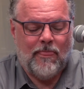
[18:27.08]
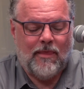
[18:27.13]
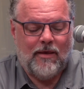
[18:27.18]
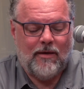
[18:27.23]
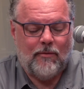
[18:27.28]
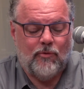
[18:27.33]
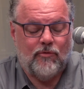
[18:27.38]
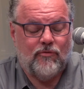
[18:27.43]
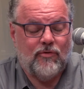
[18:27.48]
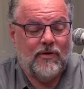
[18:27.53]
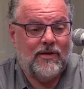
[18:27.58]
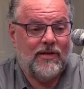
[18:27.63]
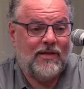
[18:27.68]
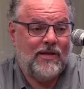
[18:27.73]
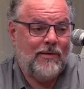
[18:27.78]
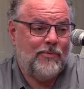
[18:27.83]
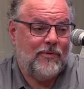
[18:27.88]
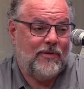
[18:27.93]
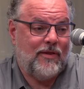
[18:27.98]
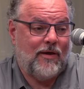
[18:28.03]
And we're trying to
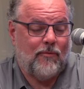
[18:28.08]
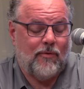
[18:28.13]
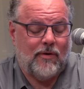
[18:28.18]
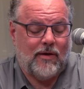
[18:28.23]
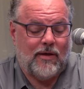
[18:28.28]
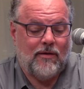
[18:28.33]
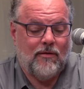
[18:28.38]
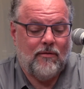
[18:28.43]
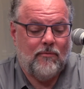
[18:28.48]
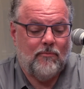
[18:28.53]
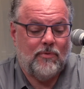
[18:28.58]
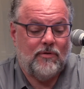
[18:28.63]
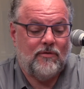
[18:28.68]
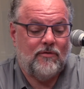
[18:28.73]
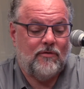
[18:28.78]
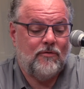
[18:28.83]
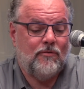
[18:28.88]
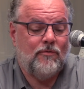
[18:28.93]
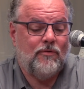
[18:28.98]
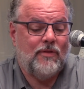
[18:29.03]
keep it that way. But
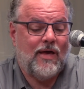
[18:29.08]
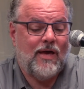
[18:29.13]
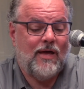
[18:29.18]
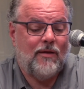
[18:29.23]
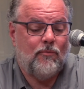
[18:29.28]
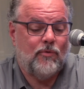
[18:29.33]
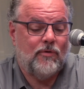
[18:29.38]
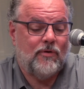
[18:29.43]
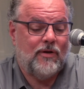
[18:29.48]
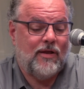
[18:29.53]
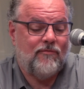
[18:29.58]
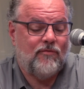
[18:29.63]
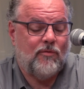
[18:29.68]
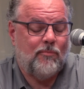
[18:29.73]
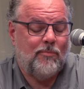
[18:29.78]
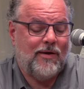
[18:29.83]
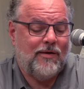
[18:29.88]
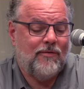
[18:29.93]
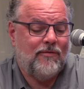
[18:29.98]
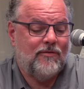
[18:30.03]
to do that, we're going to have to
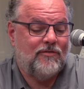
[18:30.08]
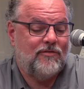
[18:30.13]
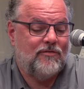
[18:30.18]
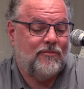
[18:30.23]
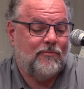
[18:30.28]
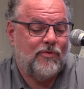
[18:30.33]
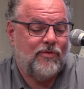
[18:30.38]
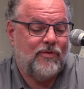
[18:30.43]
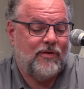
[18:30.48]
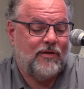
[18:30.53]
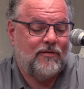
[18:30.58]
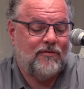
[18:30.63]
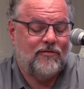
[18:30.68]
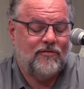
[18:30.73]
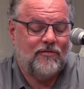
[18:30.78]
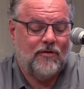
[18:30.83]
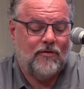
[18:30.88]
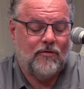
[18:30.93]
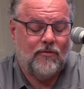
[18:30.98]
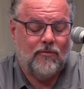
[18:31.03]
balance some things.
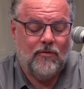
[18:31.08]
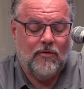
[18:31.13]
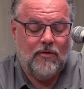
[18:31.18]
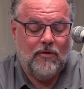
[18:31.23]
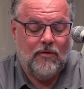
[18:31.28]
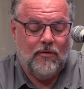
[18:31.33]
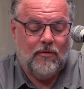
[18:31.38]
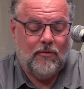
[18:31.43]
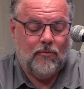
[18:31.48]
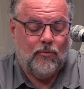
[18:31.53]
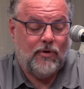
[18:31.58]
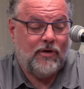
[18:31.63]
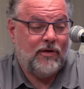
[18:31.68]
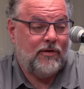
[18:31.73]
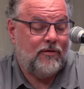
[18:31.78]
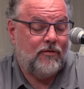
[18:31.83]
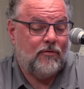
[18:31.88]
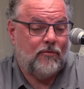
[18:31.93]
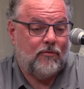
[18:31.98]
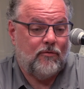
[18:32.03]
So what
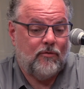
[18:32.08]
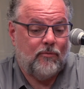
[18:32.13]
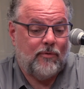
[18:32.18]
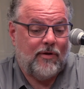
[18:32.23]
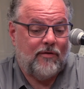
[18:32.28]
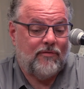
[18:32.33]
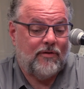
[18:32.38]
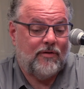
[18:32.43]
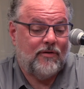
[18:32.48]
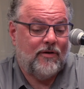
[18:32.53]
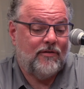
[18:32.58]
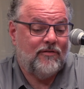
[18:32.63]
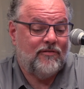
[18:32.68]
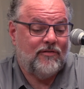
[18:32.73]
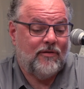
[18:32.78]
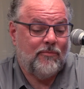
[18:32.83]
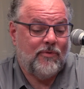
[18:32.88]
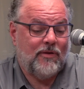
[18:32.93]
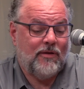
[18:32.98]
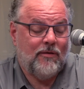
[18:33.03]
do? Do we have to cut
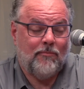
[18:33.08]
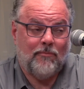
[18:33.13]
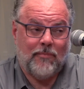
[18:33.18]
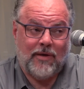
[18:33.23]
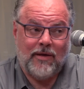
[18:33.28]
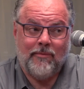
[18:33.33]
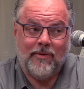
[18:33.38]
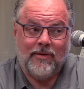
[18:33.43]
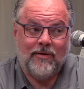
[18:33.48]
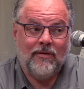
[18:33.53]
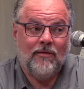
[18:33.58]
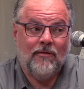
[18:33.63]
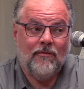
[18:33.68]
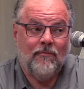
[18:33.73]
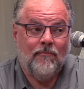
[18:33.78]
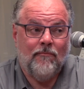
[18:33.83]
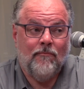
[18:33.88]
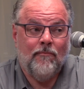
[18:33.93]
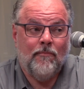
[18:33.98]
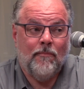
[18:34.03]
something? Maybe.
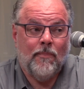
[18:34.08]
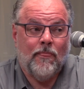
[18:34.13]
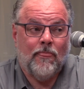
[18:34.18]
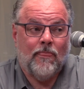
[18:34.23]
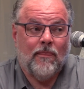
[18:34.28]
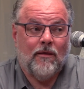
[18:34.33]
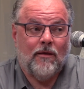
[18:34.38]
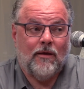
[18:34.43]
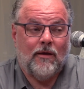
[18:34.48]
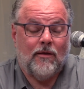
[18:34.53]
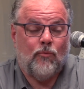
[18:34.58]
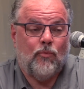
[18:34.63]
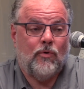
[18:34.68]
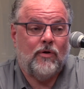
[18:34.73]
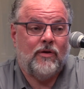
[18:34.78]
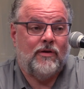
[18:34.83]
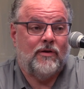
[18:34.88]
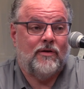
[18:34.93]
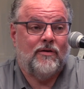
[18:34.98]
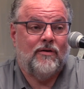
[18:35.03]
And what
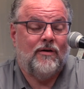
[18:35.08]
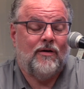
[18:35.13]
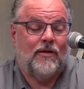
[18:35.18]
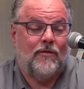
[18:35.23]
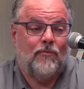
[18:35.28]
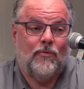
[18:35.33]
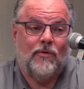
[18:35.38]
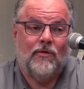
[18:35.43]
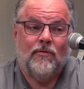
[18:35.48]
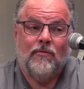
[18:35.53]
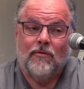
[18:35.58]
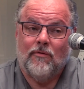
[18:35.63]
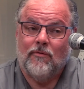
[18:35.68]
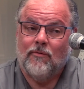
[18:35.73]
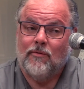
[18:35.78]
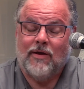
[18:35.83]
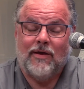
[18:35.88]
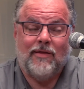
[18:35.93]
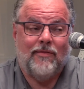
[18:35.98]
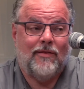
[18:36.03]
do you cut? Well,
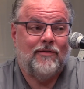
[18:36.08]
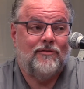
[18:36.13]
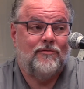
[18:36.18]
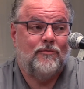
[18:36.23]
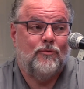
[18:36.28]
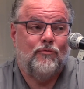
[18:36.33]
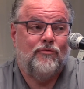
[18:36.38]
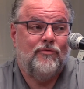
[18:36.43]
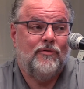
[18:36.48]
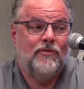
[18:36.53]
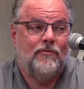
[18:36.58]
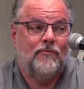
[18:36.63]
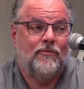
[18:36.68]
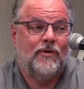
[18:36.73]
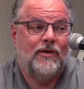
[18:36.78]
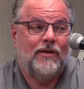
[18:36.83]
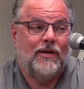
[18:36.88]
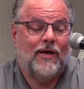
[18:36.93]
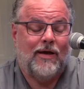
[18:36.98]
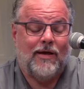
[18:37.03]
okay, that's no fun,
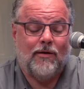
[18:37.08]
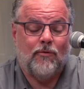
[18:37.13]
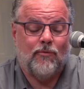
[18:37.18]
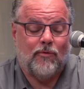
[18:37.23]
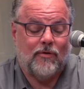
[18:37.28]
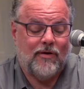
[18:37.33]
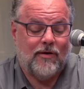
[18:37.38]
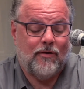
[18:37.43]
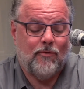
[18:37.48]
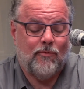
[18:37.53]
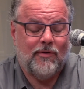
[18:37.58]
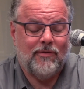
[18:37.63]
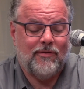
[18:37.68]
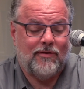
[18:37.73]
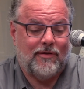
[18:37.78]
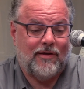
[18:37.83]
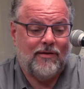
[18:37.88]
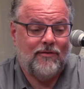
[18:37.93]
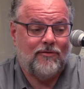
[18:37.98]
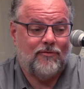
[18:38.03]
right? I don't care what
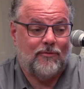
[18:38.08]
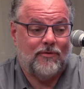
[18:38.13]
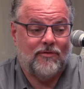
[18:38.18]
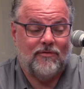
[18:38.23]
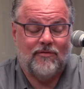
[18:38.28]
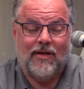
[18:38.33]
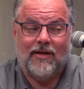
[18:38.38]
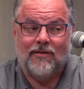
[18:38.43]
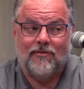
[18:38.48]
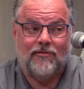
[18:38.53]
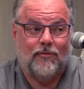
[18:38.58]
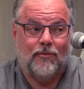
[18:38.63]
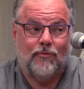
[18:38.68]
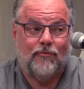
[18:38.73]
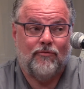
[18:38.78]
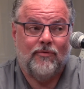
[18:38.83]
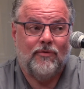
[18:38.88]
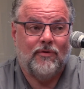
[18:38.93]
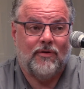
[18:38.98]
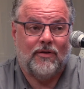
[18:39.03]
the answer is, that's no
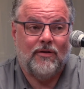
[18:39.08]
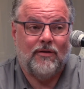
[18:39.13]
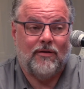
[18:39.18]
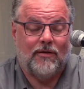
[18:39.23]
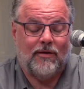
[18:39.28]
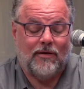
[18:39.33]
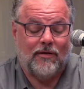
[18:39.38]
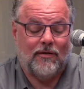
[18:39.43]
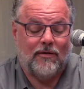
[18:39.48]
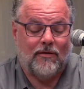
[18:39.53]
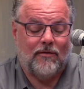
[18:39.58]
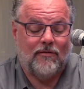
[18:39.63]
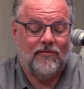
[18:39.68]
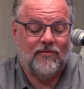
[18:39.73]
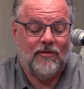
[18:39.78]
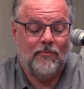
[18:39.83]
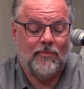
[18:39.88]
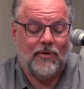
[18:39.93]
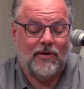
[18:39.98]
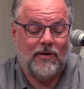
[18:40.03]
fun, and
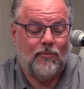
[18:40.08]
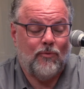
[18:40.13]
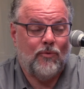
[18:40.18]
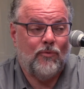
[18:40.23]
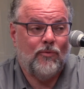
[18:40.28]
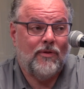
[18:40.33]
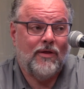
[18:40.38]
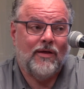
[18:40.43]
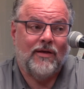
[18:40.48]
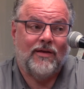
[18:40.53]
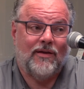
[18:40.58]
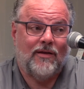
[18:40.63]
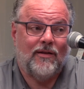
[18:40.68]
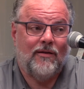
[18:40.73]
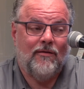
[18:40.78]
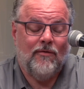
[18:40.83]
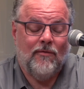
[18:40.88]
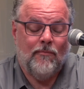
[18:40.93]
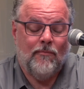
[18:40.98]
somebody won't like it